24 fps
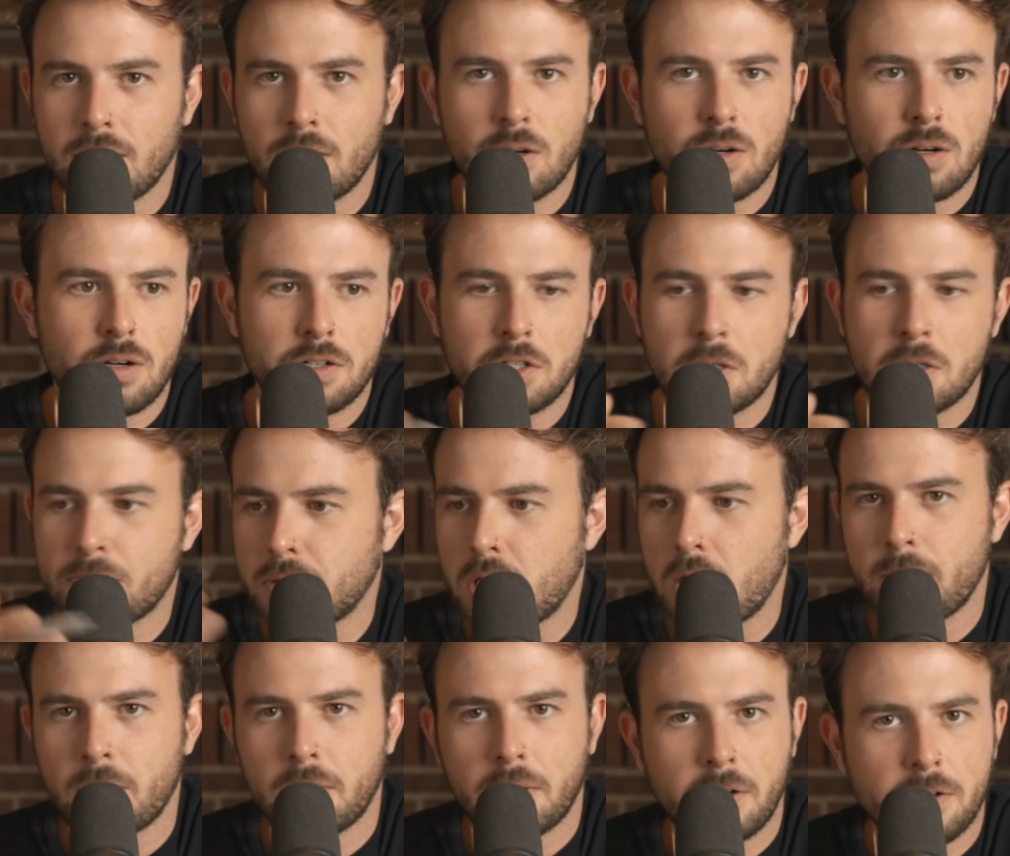Your your
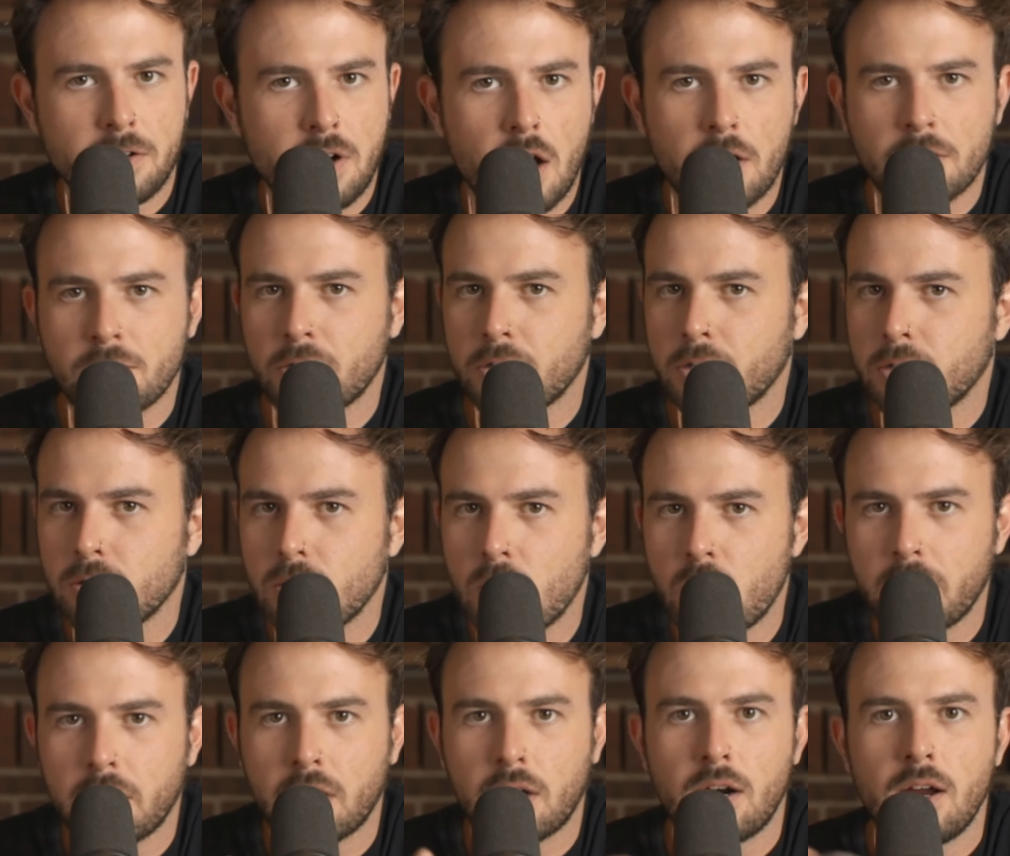plumber, your doctor, your
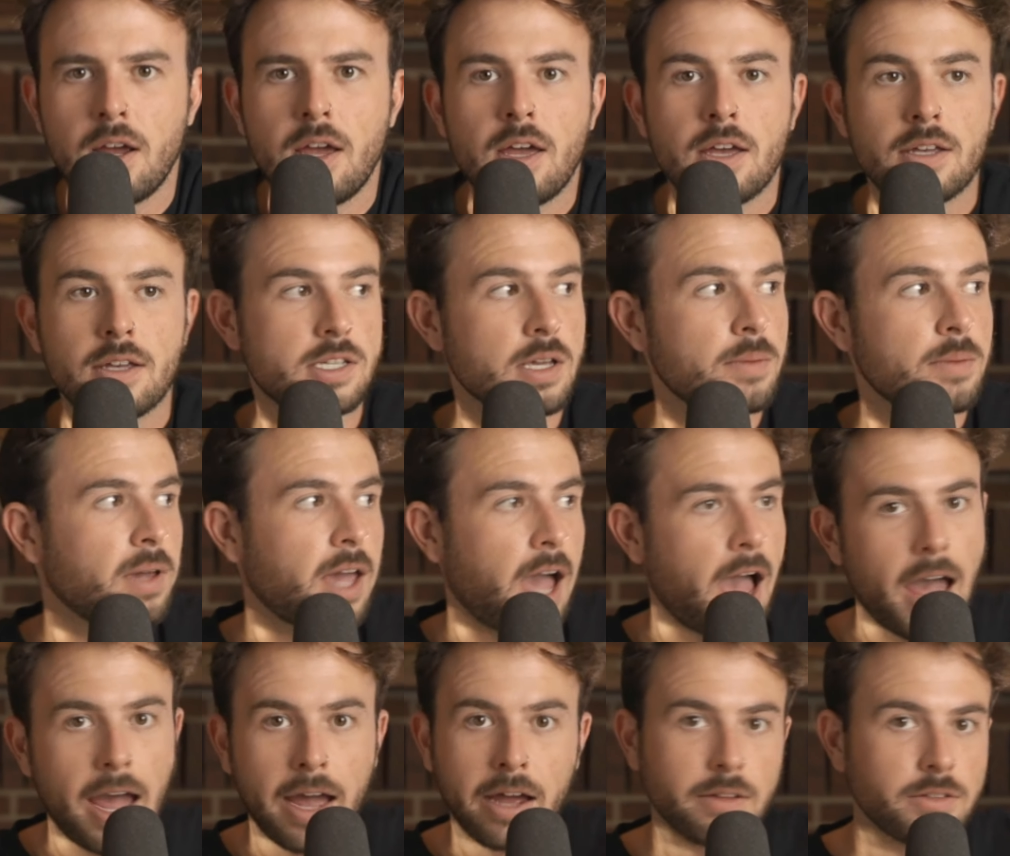lawyer, some
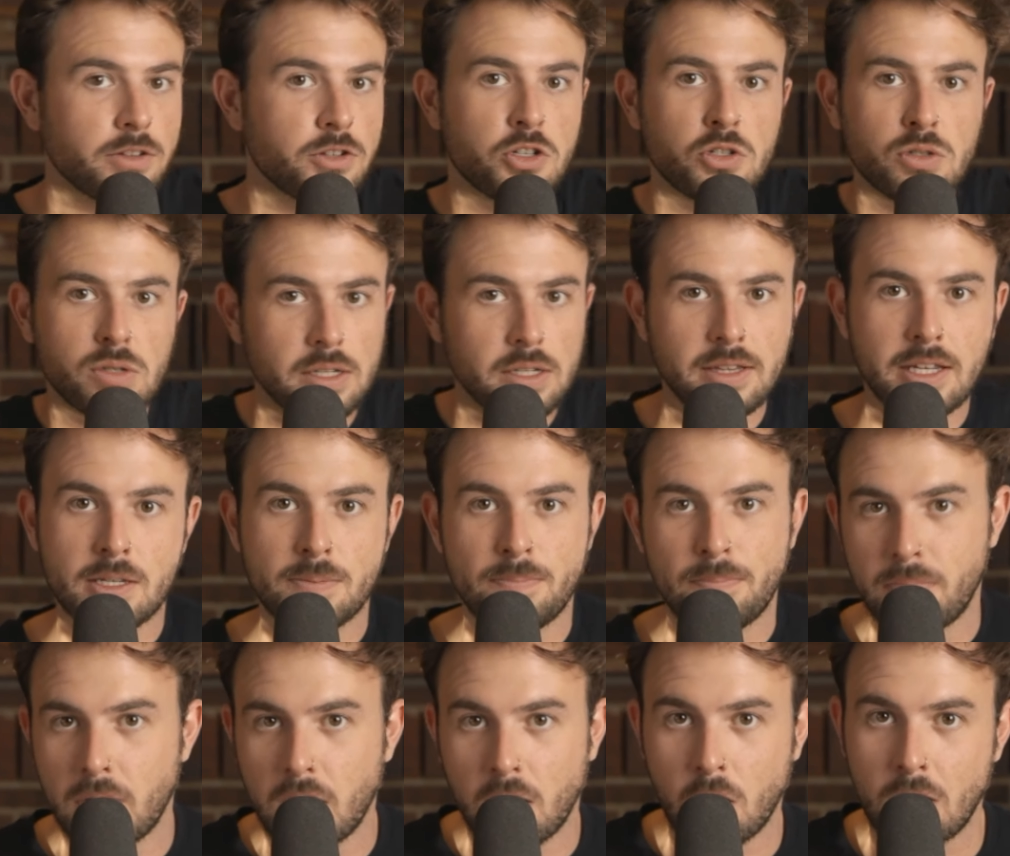guy on the street
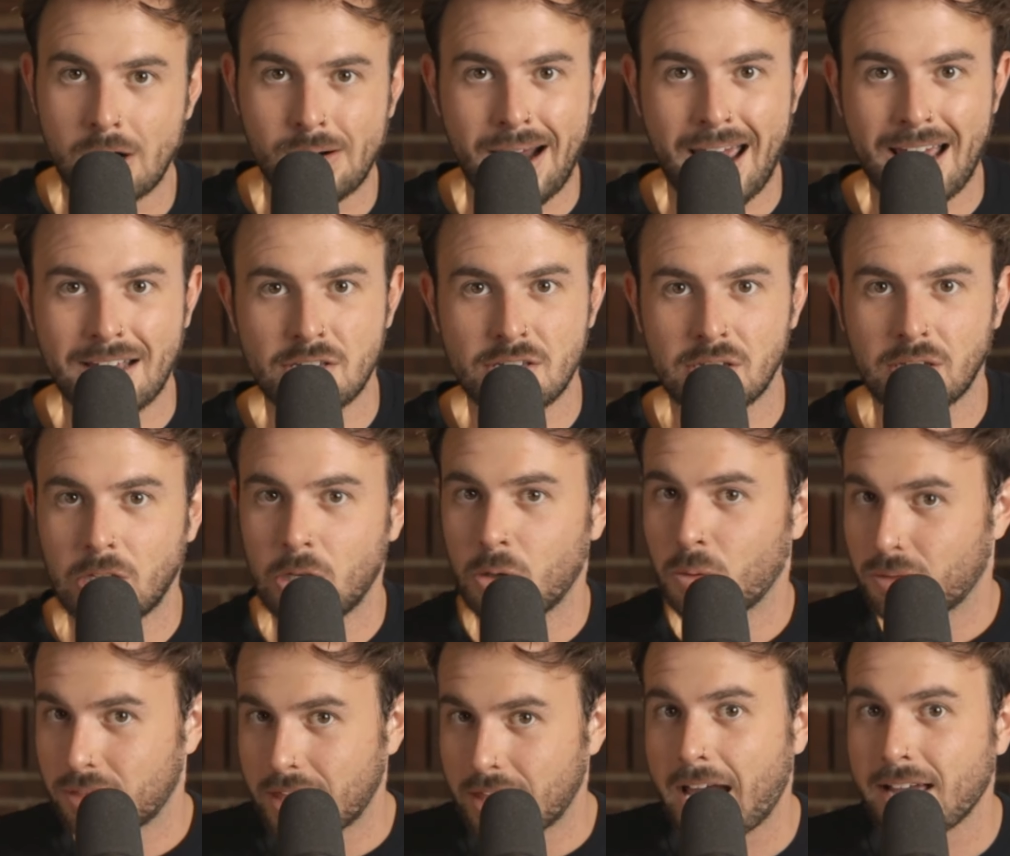that's harassing
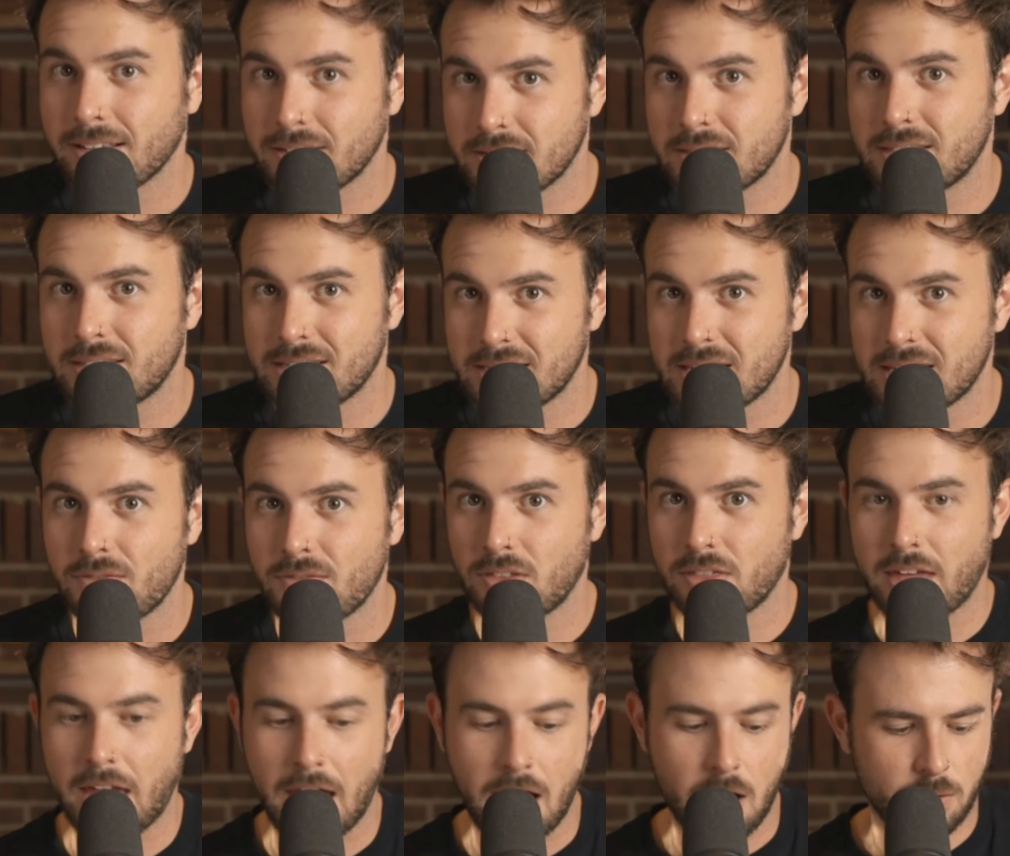you. That's the
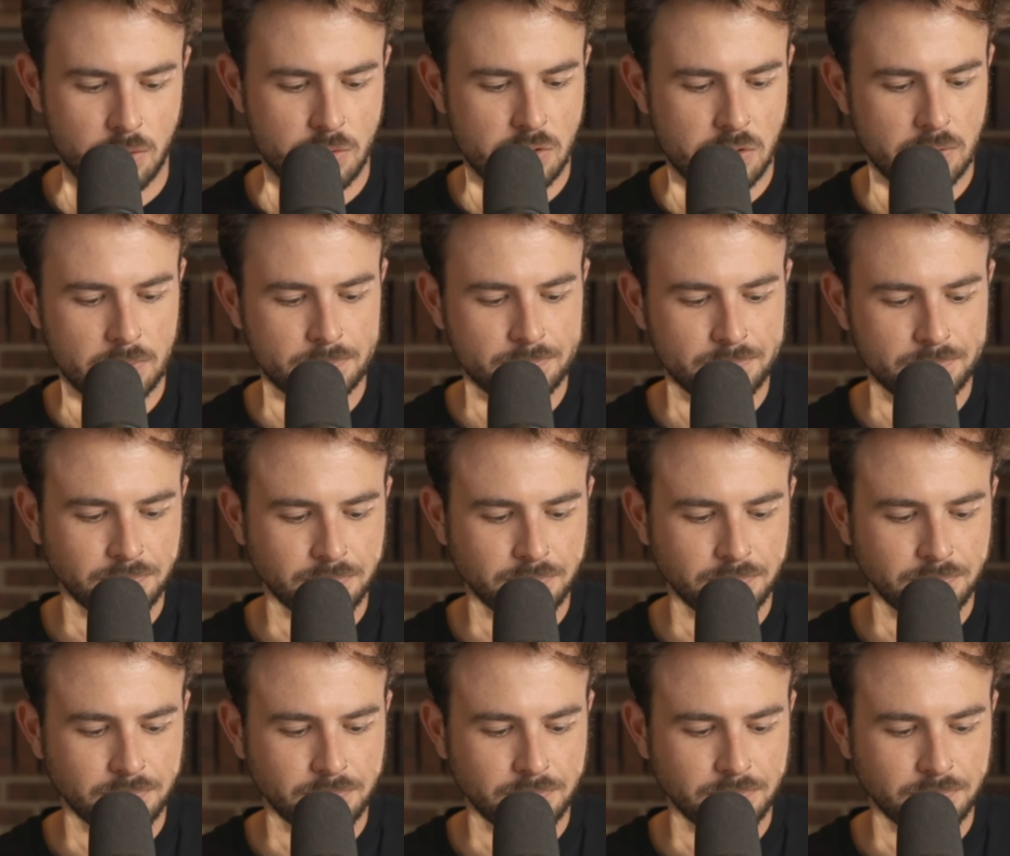seventh house.